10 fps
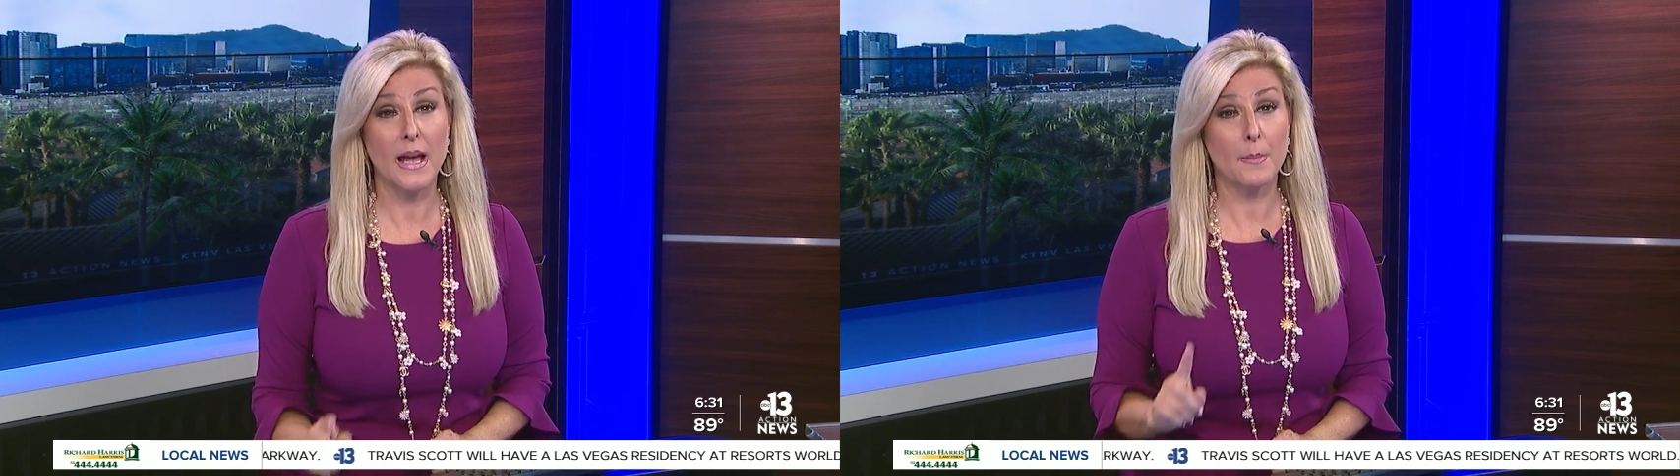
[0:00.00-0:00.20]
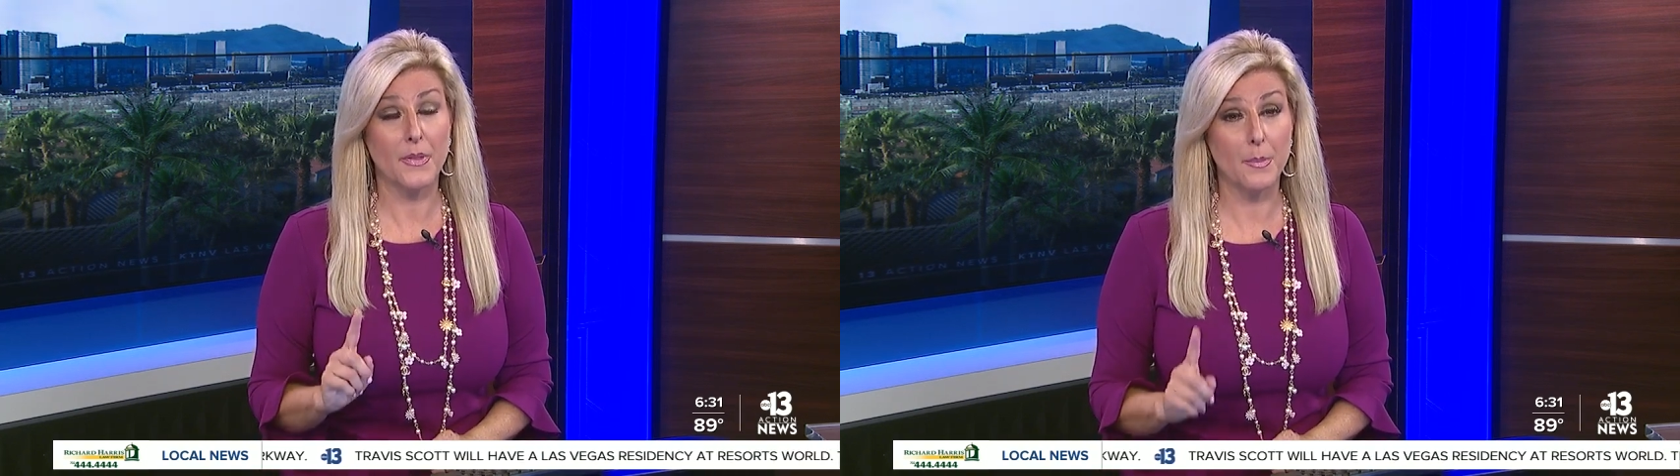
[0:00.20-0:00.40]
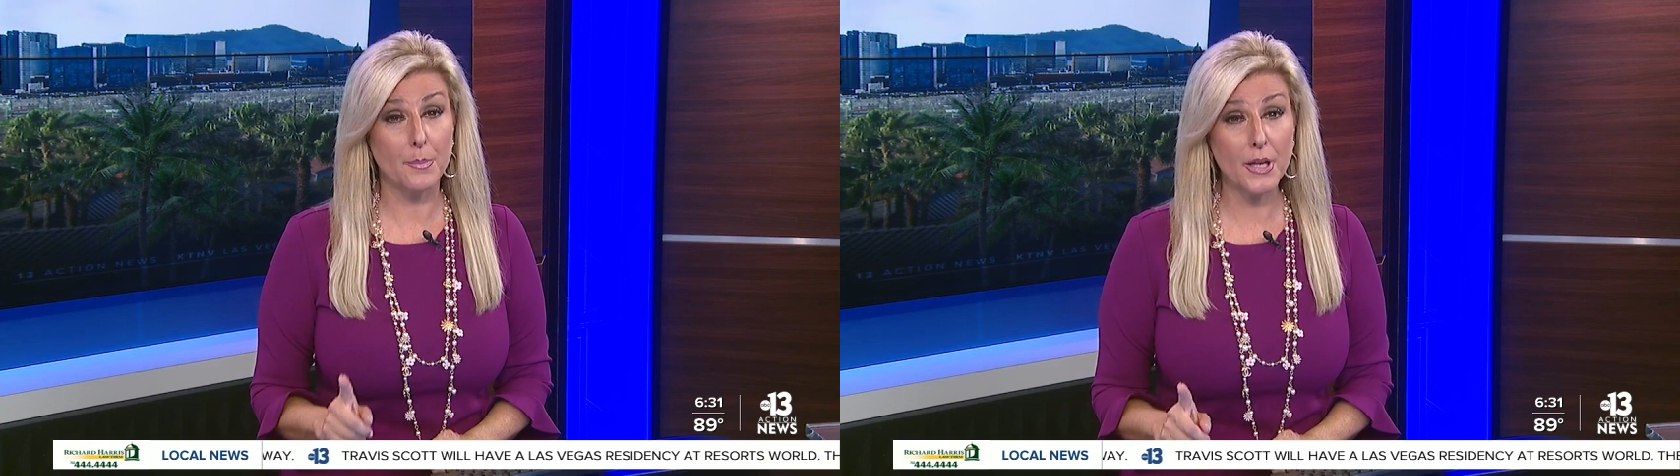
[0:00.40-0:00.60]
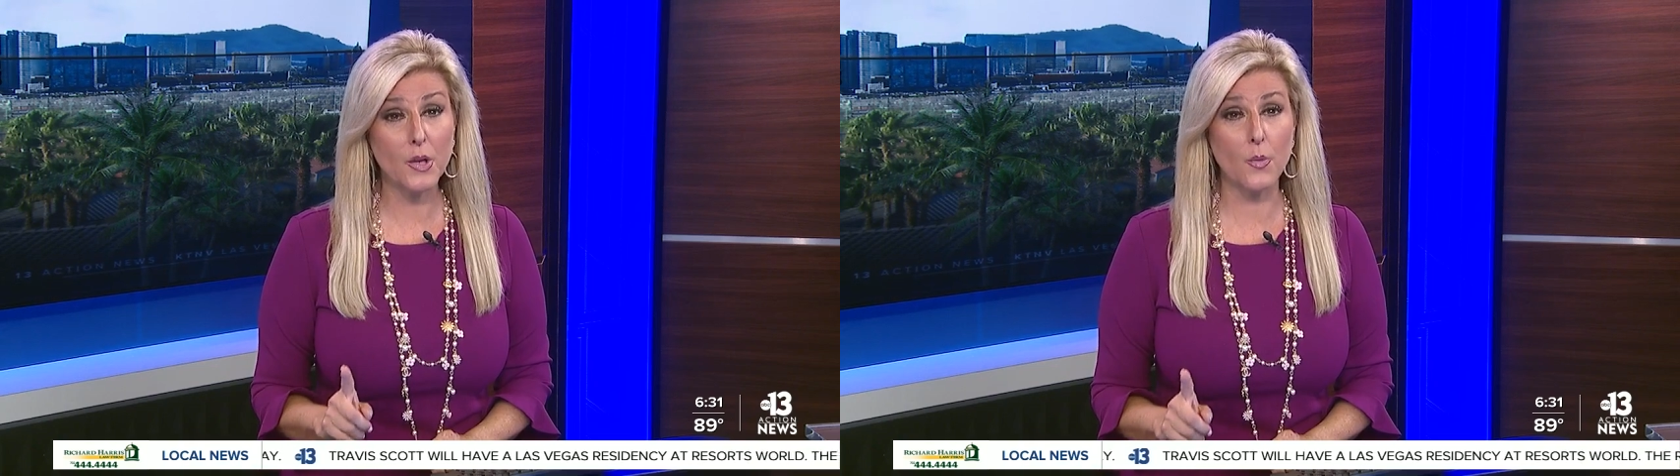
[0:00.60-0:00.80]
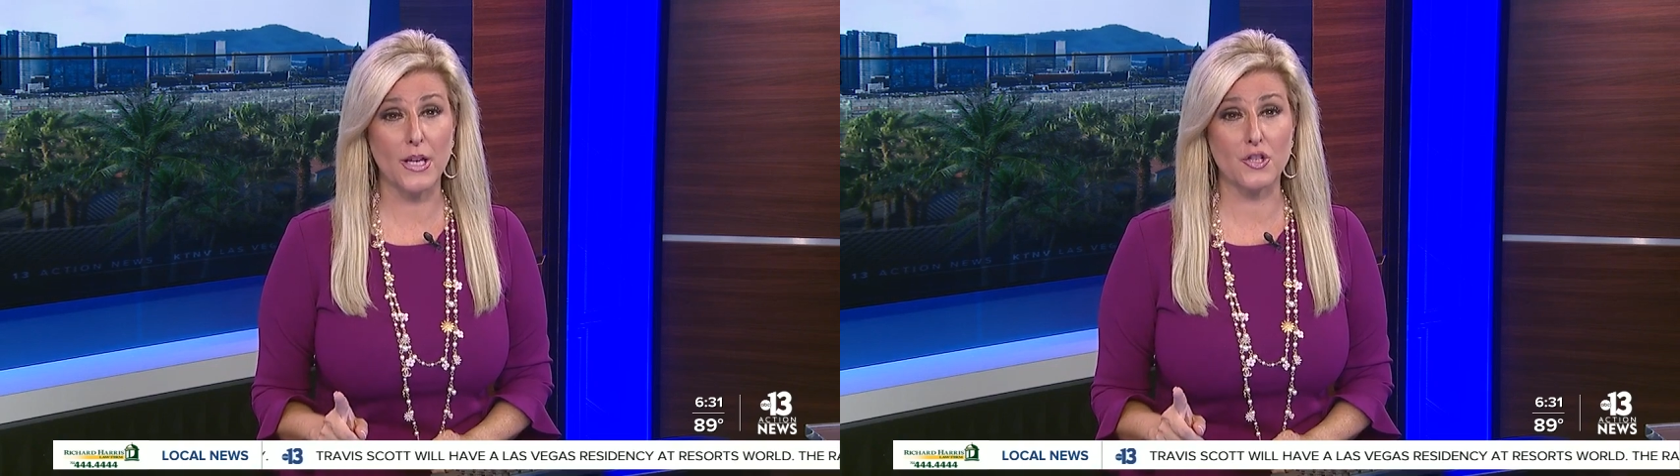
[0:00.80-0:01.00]
But the big
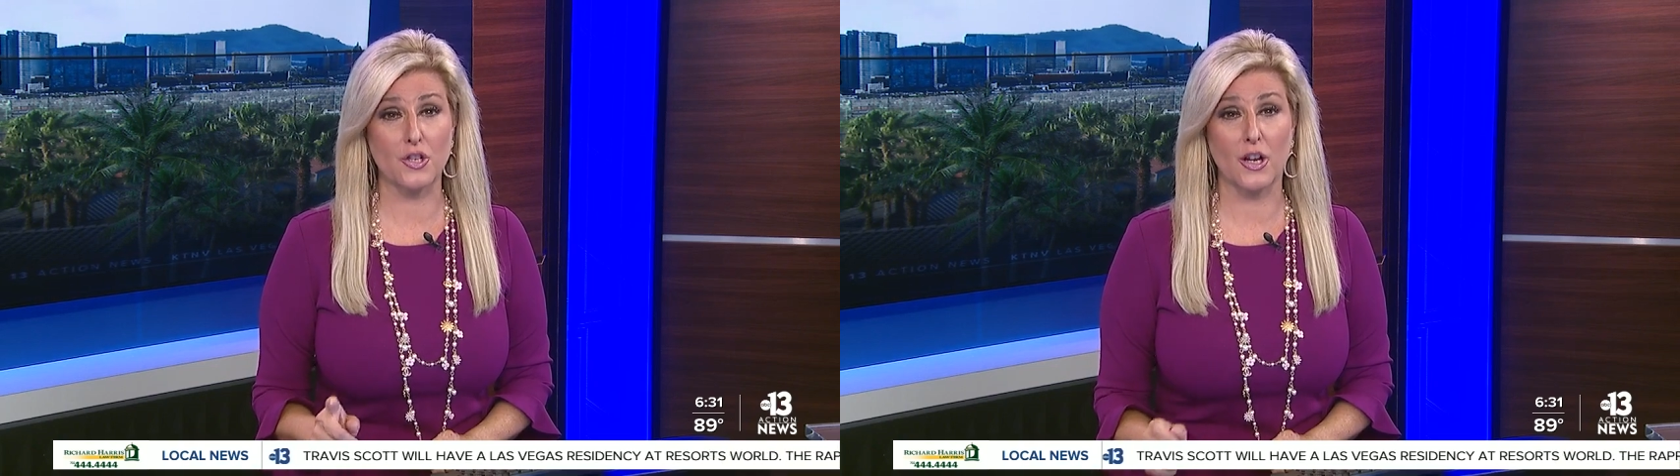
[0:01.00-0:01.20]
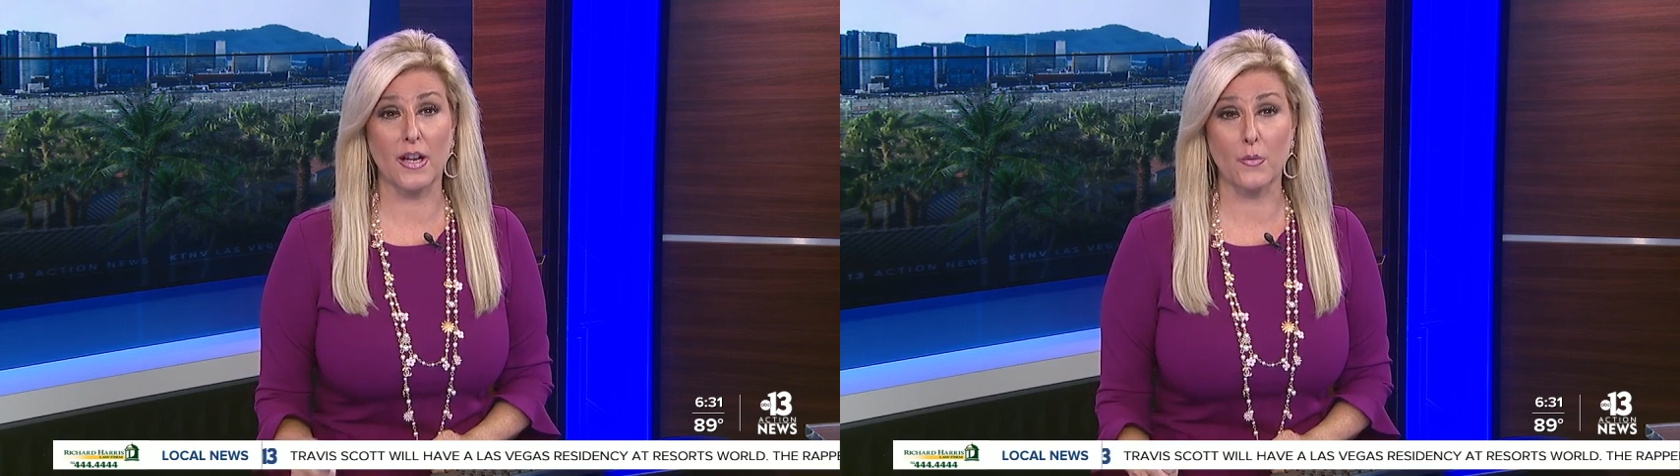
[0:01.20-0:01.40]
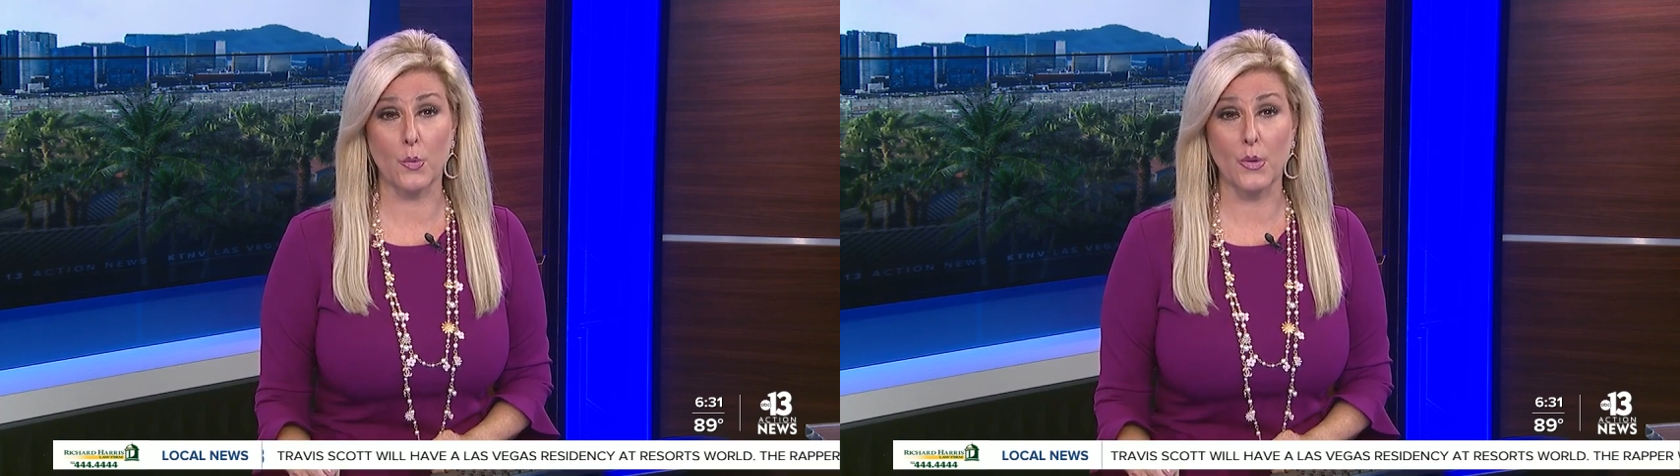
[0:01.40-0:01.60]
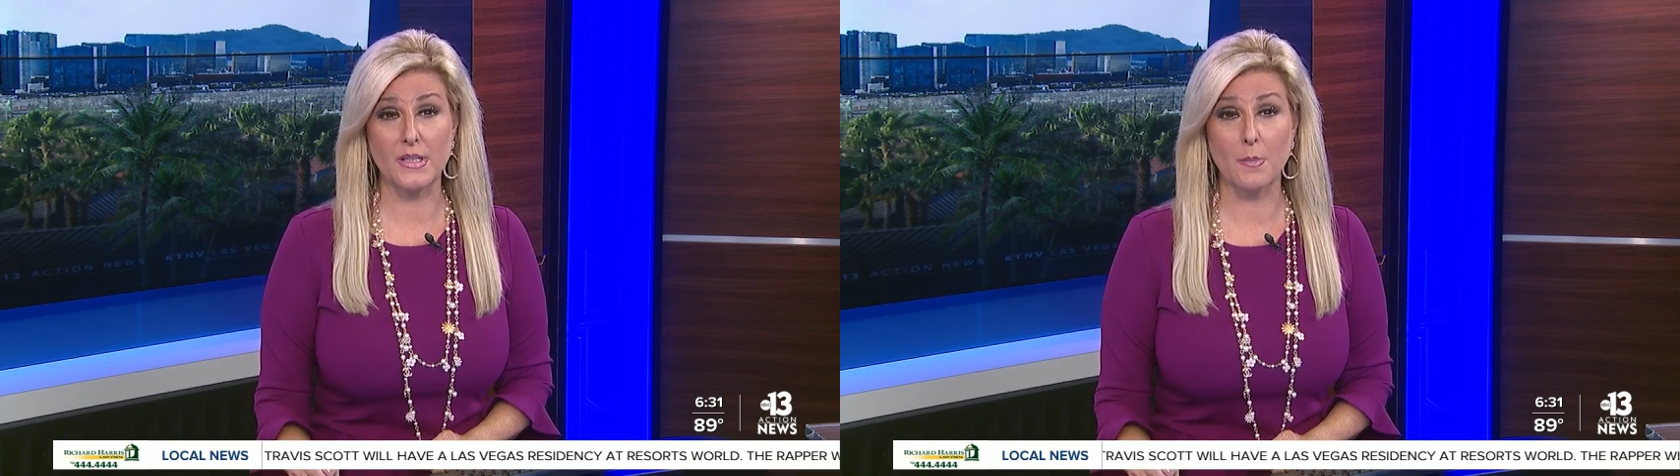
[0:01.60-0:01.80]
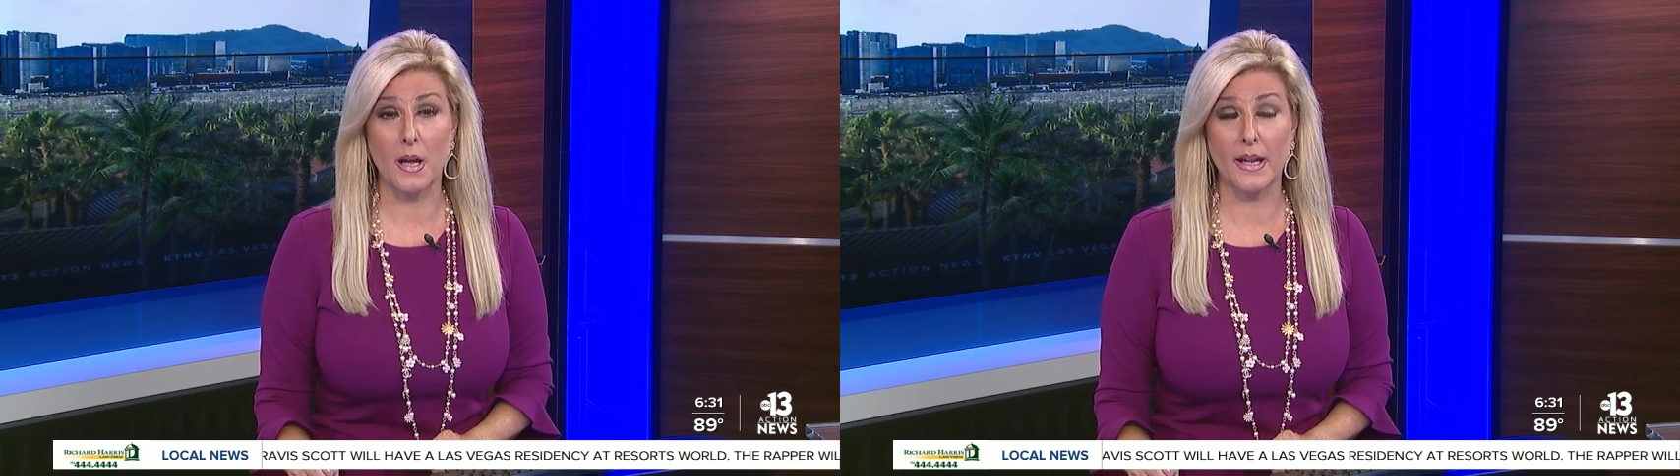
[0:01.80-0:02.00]
question on
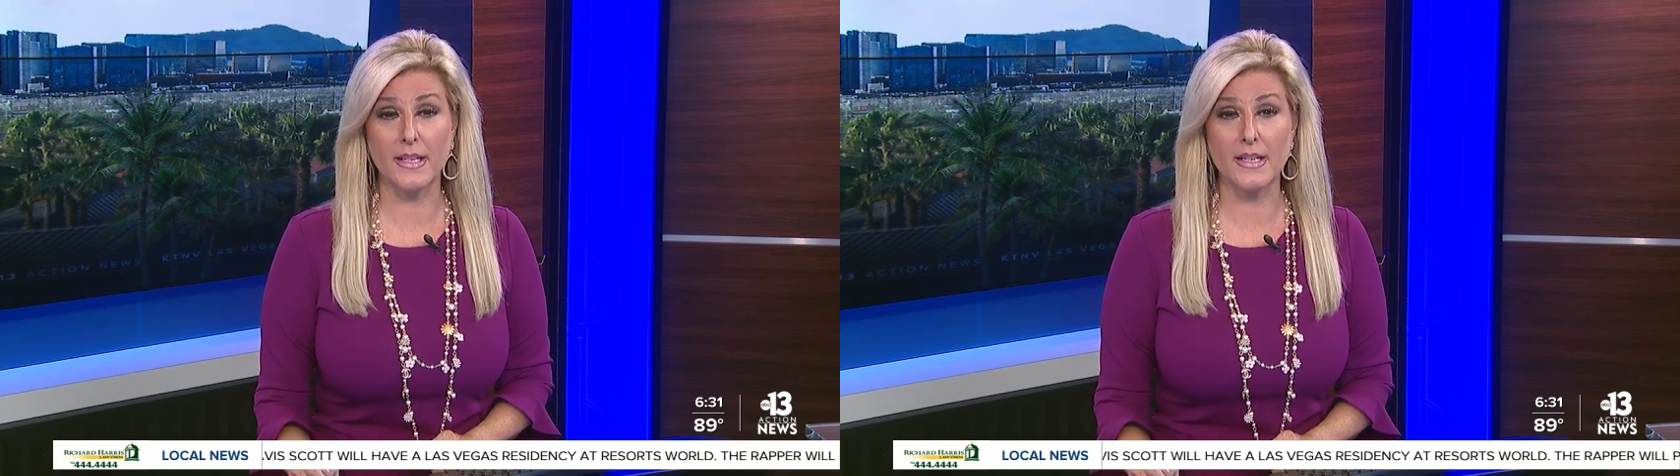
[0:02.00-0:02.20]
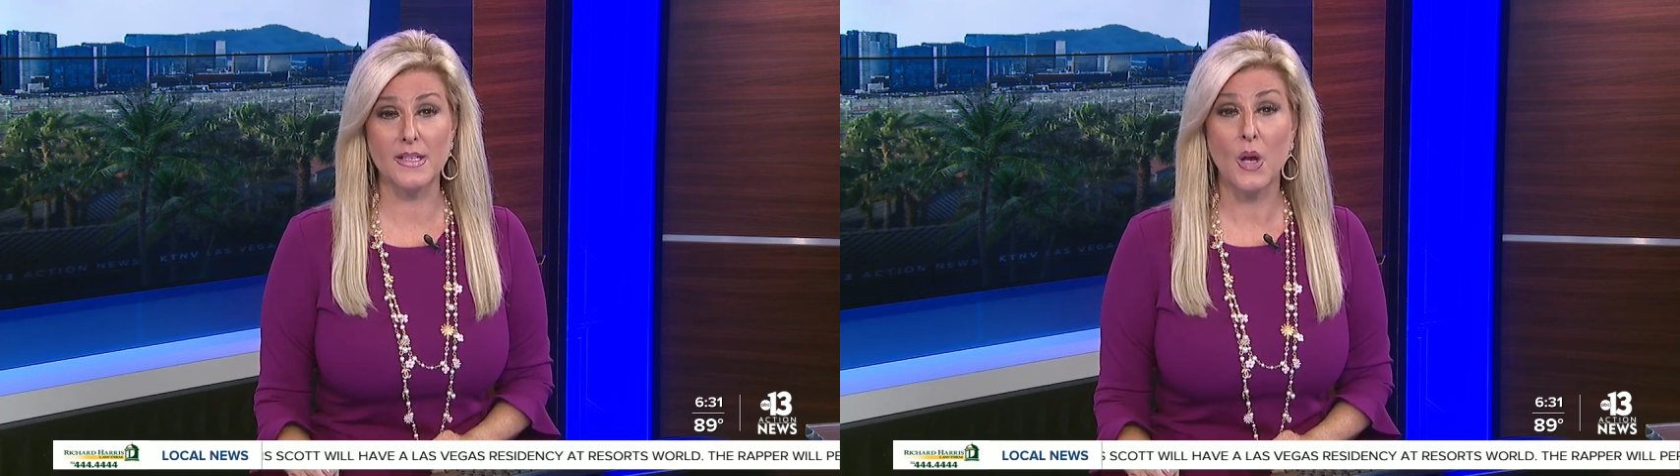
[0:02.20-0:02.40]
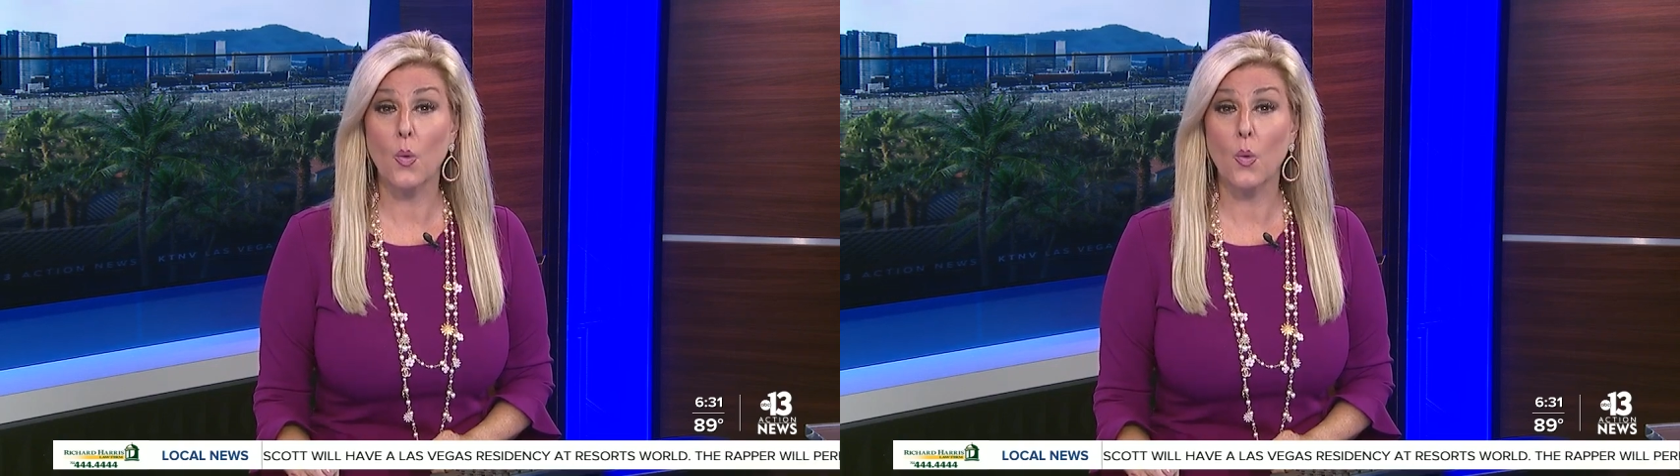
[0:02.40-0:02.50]
everyone's mind is